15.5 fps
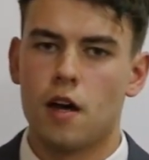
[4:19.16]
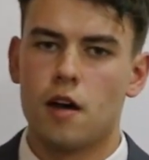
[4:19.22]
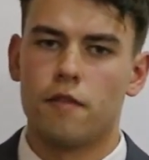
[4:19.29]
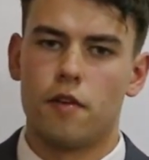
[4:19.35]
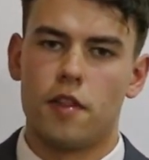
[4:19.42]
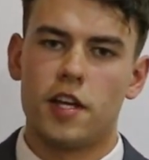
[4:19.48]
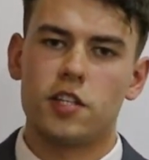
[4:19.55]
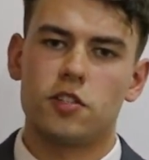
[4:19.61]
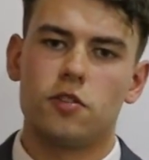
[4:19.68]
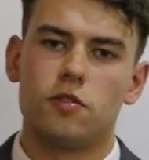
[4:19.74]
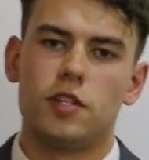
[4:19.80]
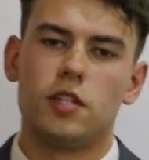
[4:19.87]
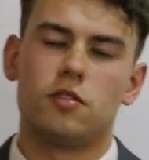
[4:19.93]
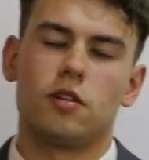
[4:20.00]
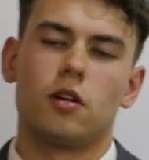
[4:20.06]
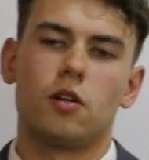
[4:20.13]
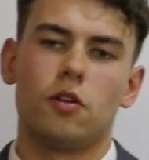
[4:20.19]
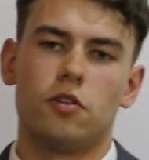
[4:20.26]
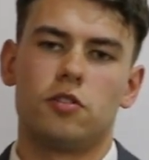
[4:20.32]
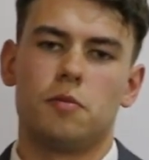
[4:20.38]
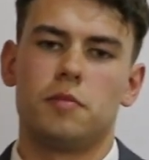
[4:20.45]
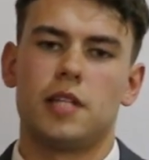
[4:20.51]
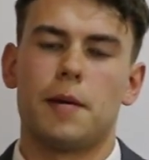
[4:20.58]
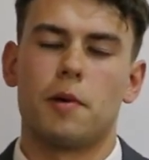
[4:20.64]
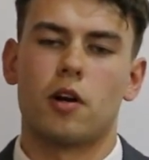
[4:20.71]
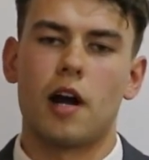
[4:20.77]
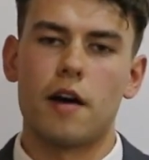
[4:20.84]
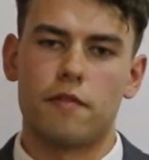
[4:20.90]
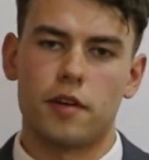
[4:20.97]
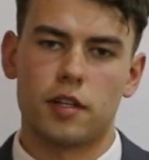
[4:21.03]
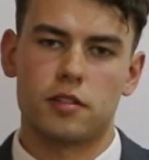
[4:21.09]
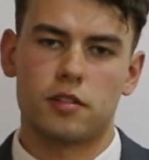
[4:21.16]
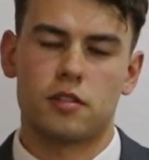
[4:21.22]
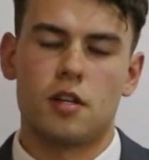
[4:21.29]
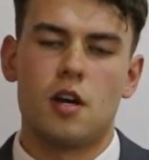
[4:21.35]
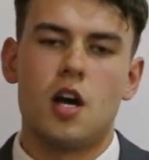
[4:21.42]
For this, you need to include some demographics.